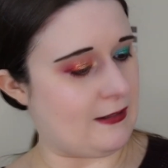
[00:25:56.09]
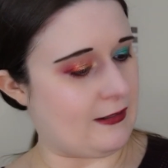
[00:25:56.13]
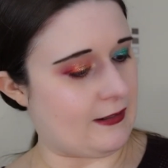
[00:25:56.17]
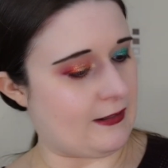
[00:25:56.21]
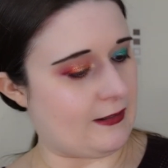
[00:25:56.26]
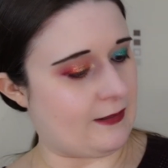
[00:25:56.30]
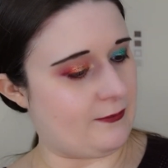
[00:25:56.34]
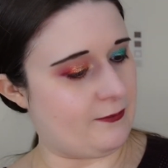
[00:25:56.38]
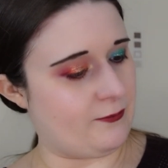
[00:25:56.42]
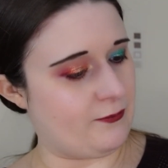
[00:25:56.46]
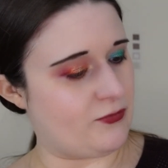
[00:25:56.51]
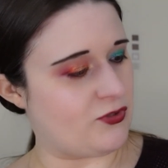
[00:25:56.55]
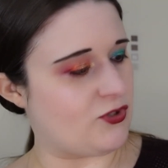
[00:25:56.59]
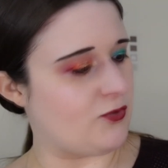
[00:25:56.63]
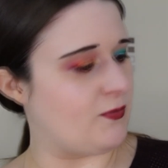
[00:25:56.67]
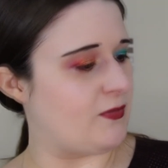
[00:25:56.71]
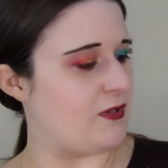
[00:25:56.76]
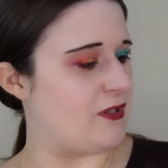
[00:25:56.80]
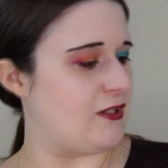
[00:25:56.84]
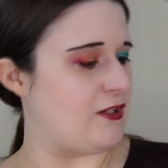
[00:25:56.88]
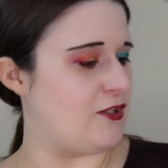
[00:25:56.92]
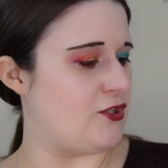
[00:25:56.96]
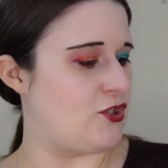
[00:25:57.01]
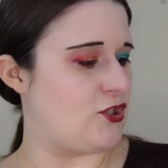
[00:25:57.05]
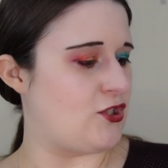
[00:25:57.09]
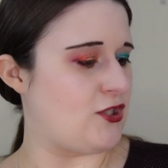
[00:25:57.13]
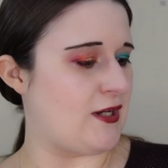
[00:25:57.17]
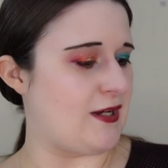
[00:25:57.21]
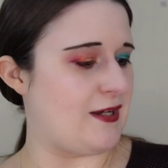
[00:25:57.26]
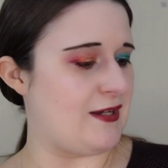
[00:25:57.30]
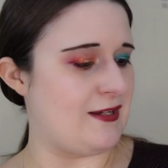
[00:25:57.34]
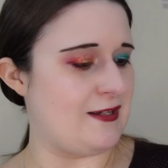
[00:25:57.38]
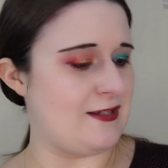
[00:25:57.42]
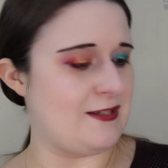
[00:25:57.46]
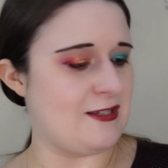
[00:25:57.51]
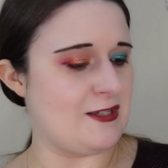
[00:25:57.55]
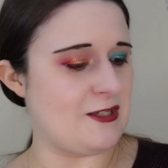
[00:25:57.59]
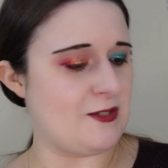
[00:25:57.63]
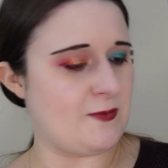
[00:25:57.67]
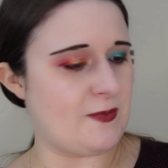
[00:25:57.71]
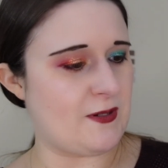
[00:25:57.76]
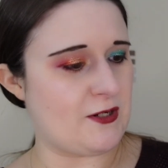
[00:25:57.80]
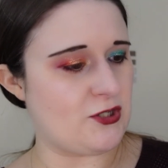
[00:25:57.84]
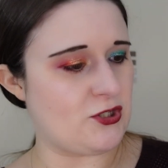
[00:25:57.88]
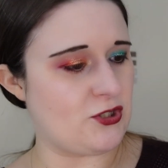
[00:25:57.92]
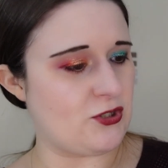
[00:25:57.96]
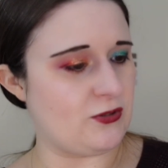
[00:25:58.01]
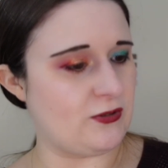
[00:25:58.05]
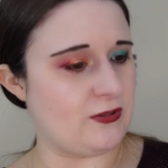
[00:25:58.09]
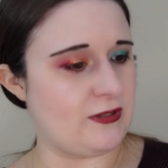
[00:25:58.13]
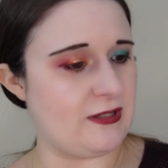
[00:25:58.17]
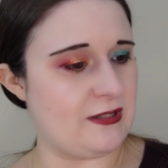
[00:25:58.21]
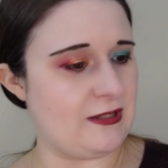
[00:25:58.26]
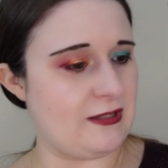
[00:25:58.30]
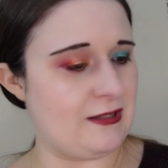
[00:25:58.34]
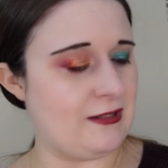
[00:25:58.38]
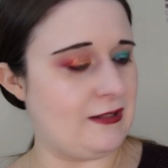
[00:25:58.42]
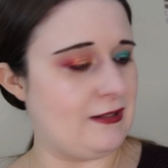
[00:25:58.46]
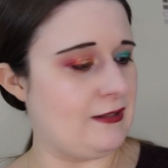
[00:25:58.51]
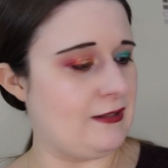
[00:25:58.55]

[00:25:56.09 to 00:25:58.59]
Some of these shades, especially,